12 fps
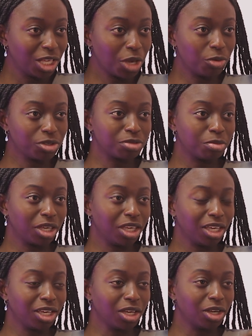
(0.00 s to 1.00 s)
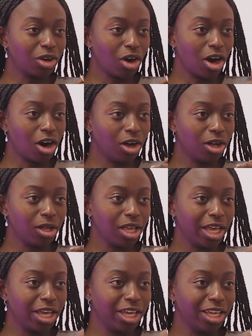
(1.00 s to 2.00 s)
It was me, Carl,
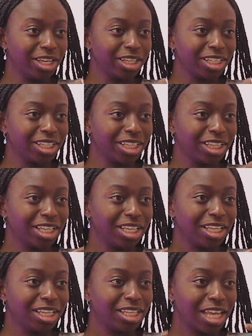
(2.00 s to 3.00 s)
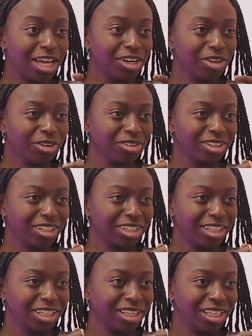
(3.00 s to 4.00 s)
and Nando.
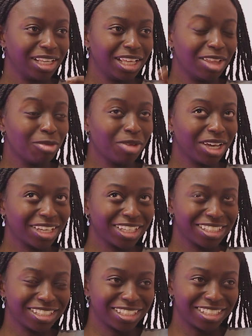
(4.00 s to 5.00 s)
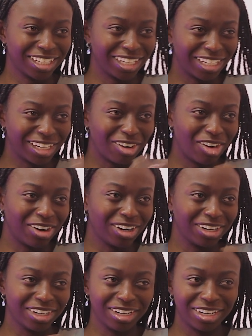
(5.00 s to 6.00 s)
Yeah. And then Mike is just, like, our
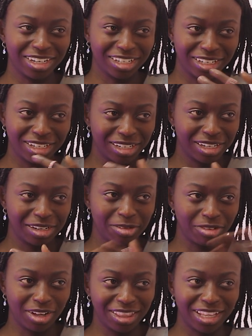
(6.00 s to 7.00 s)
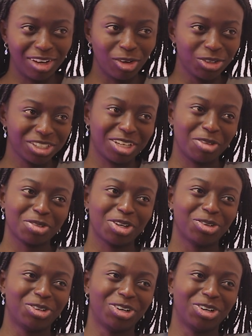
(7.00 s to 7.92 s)
friend that always comes over.